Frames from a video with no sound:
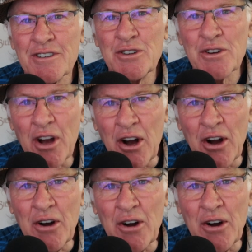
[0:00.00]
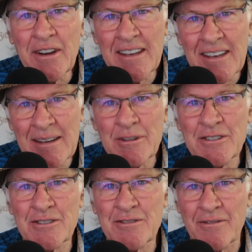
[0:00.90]
your own
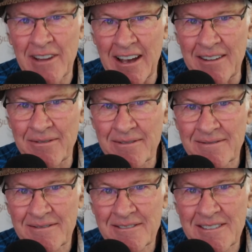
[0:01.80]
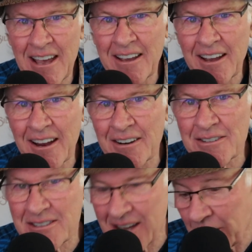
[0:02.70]
images of life. Take care.
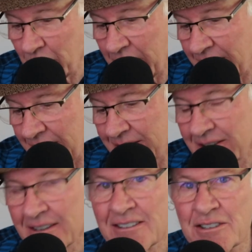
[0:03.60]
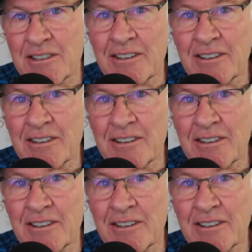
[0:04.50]
Stay well. See you